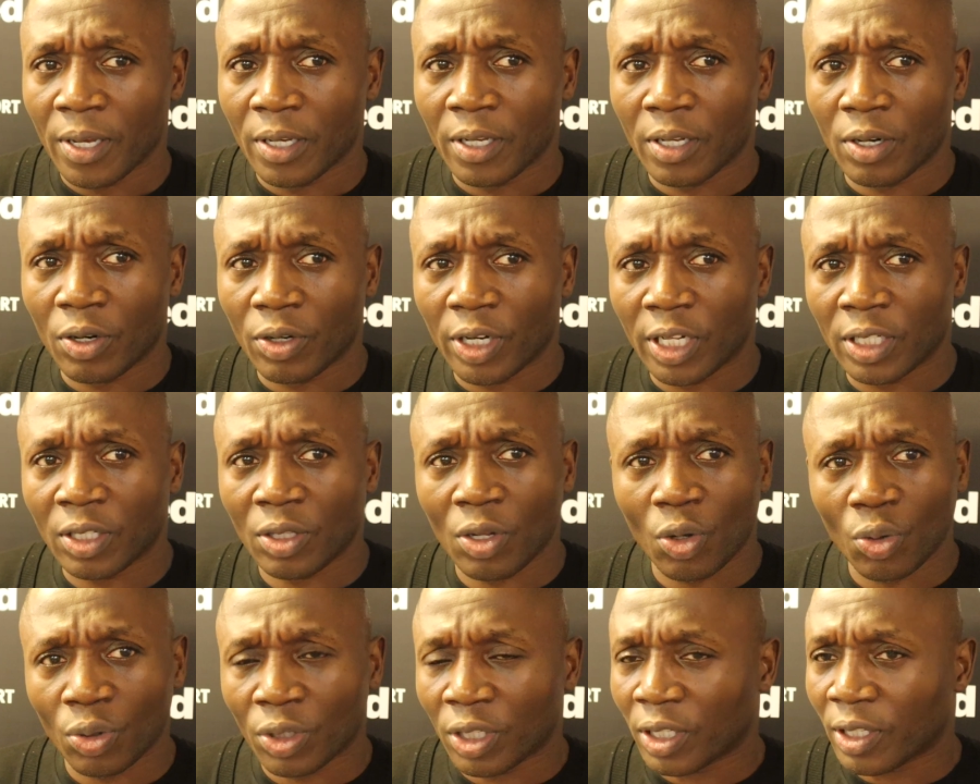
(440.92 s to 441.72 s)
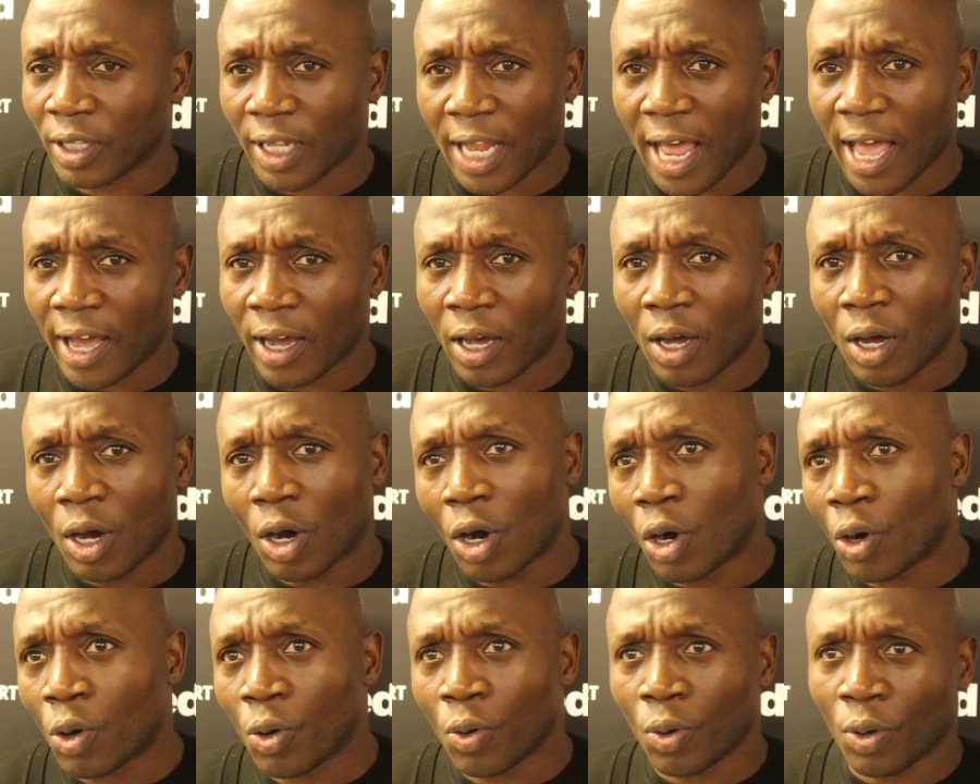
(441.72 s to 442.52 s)
You know, there's no slack,
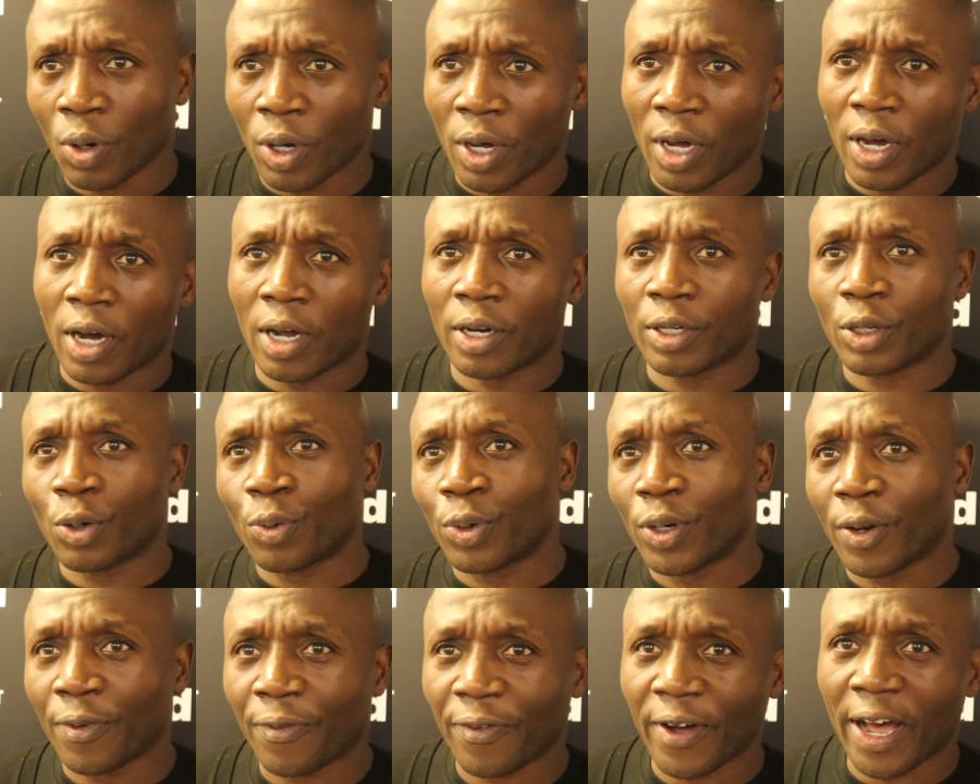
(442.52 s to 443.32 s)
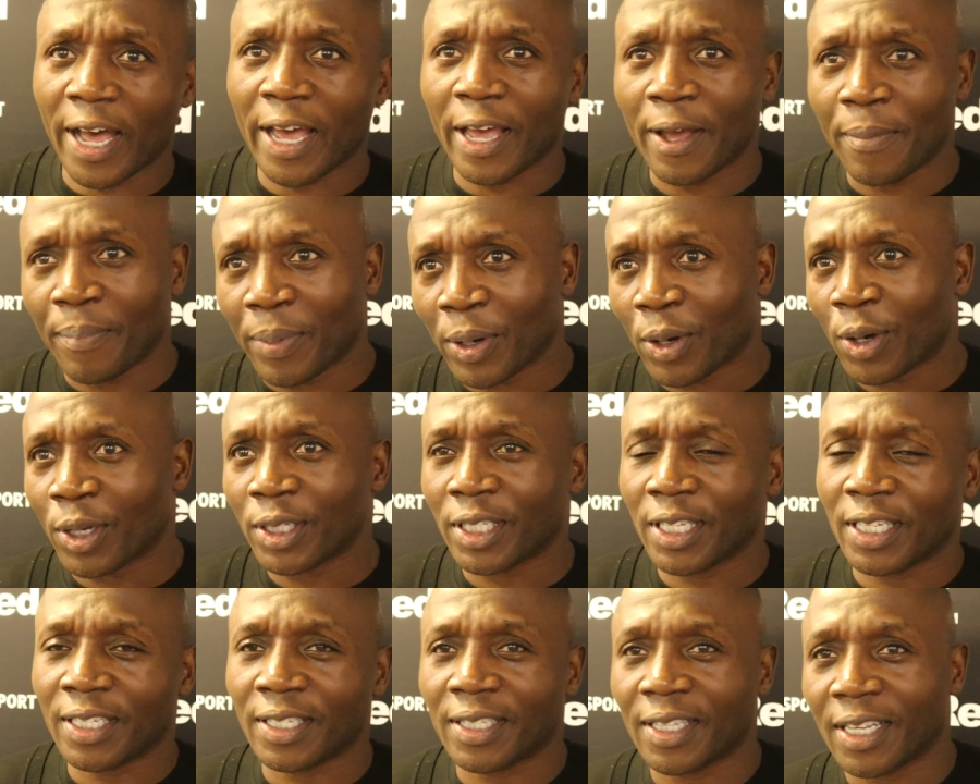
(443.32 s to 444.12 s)
oh, I don't want to fight him
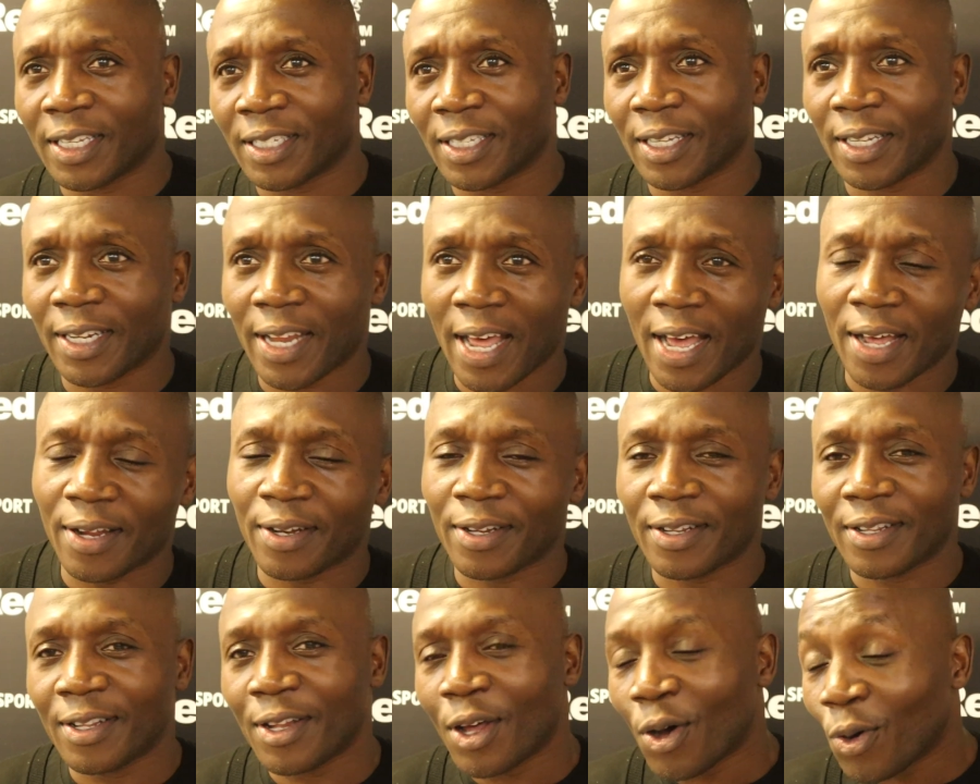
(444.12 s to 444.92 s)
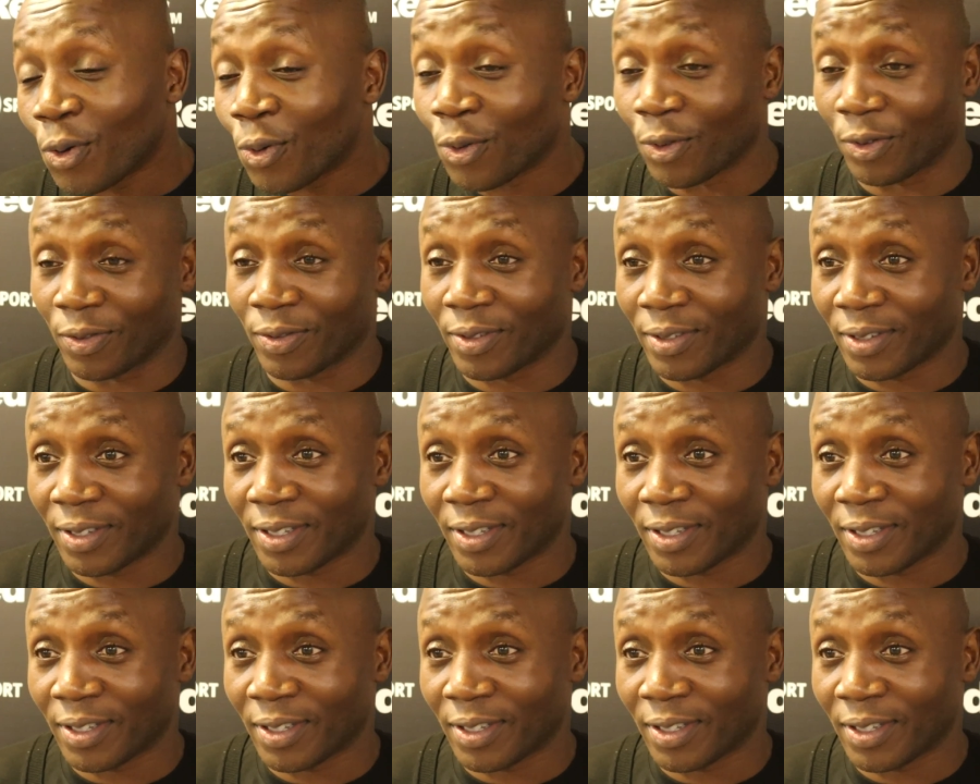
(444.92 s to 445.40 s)
because he's this and that. No.